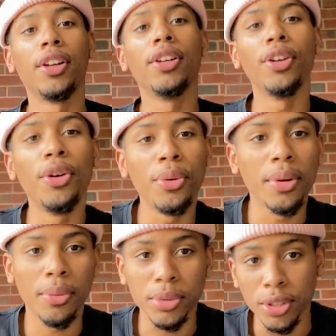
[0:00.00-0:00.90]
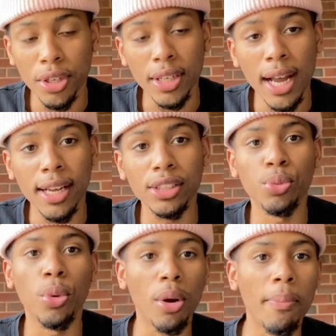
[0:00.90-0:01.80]
Yo, what's good, guys?
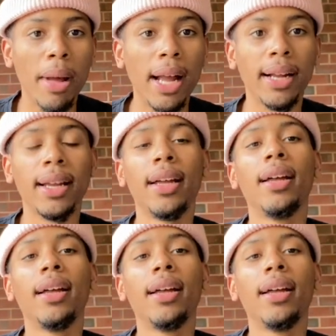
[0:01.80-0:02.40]
Welcome back.